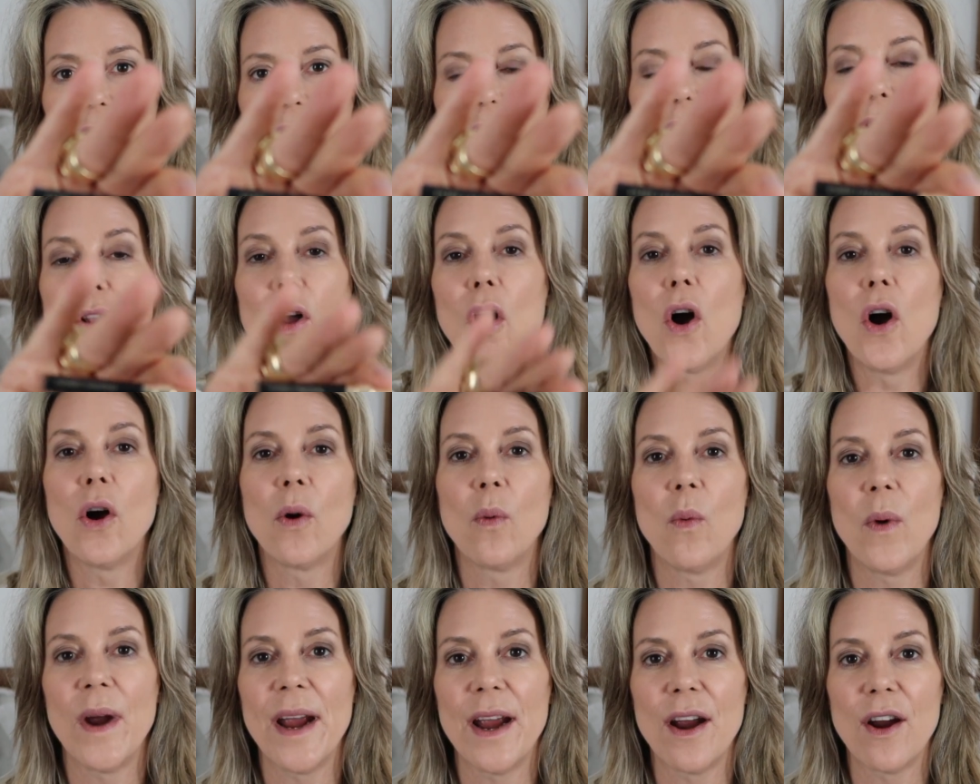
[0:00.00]

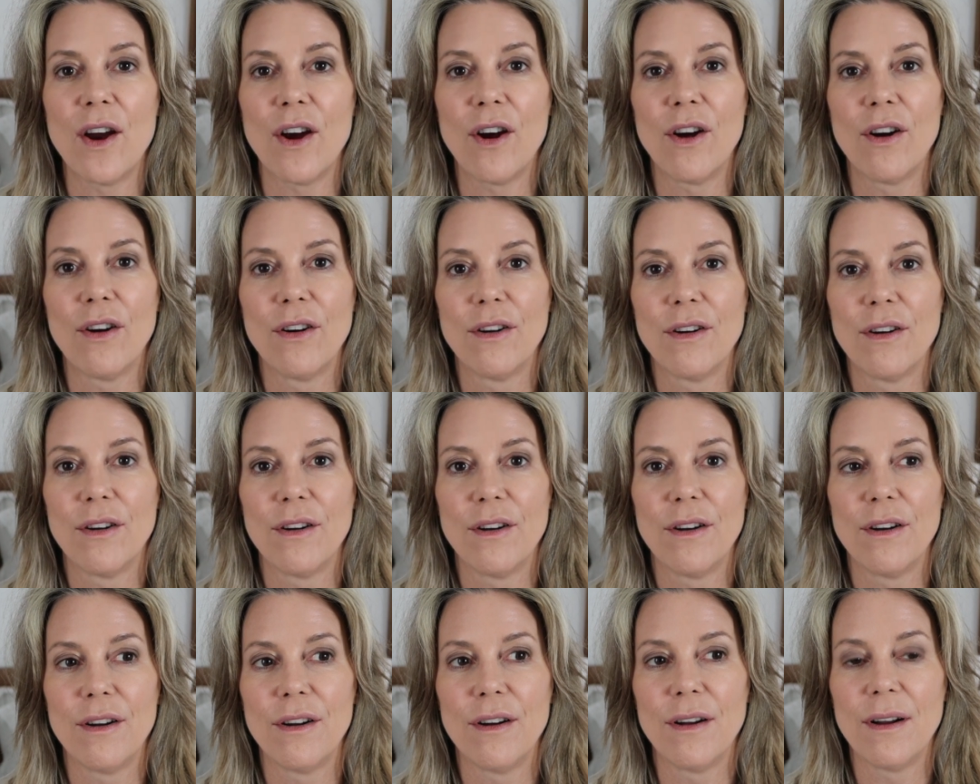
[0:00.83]
long wear
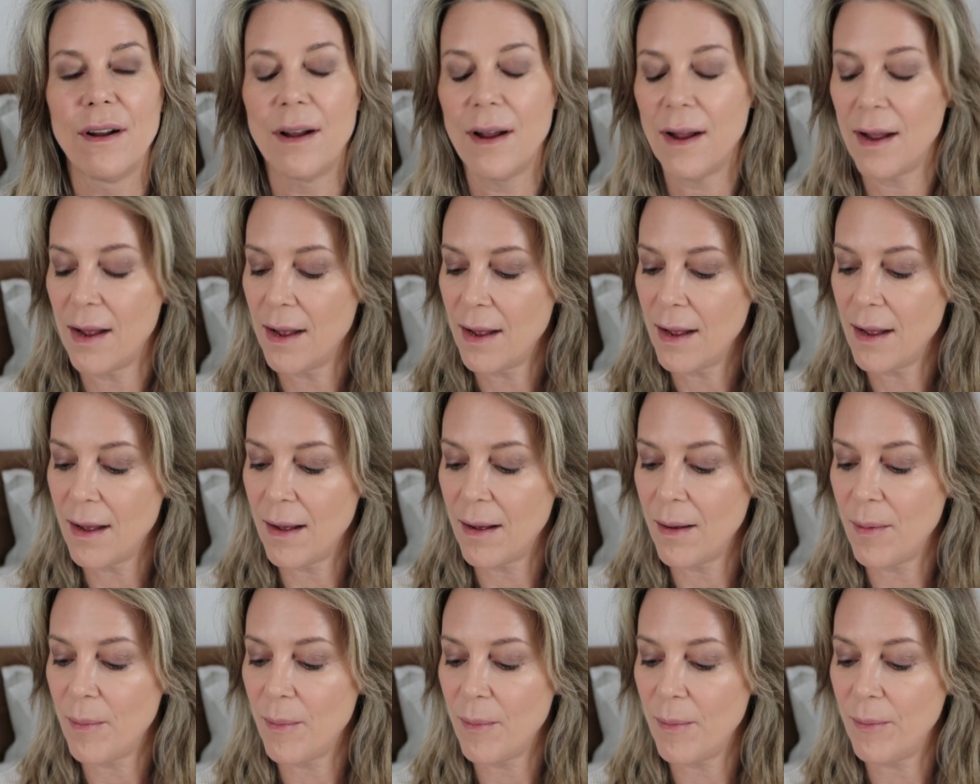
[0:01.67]

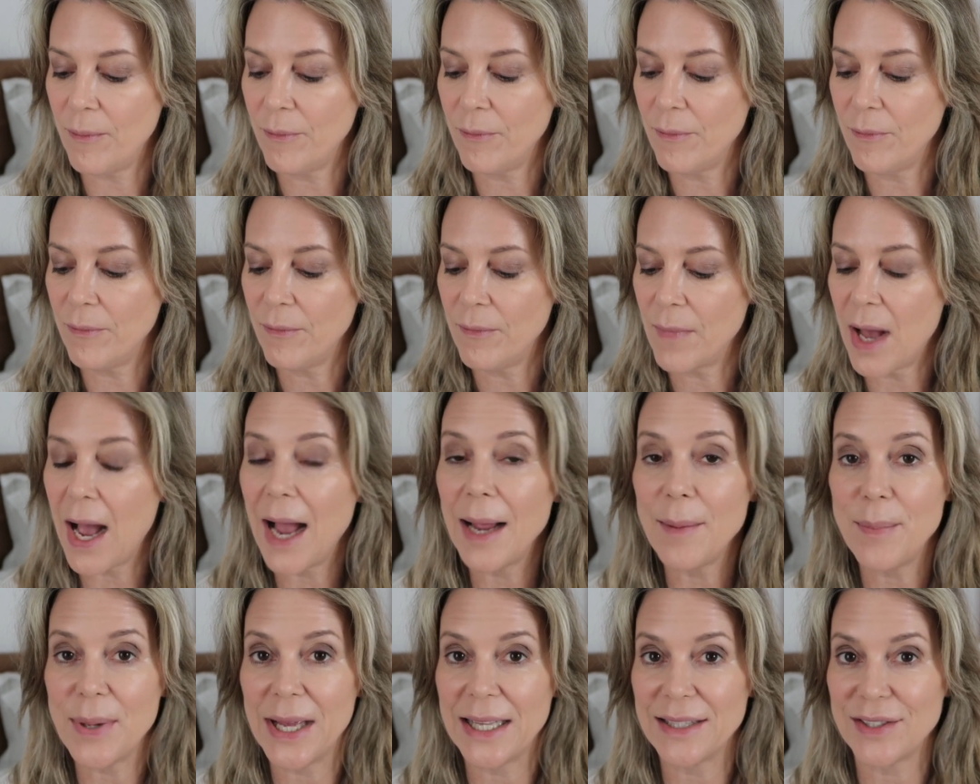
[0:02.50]

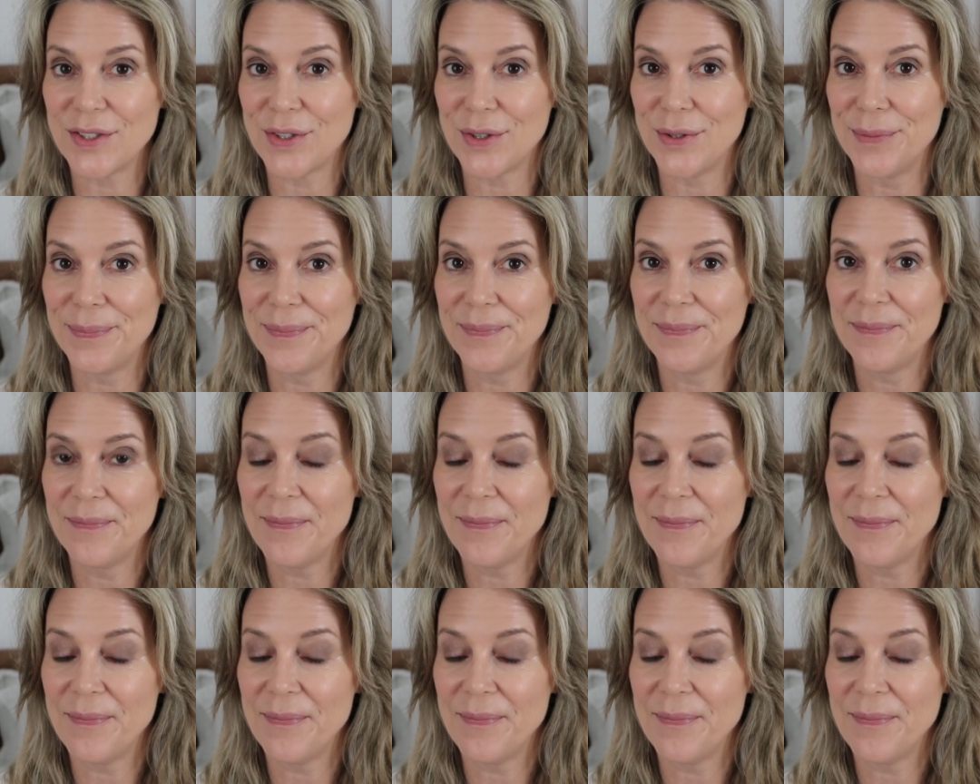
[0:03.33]
eye pencil.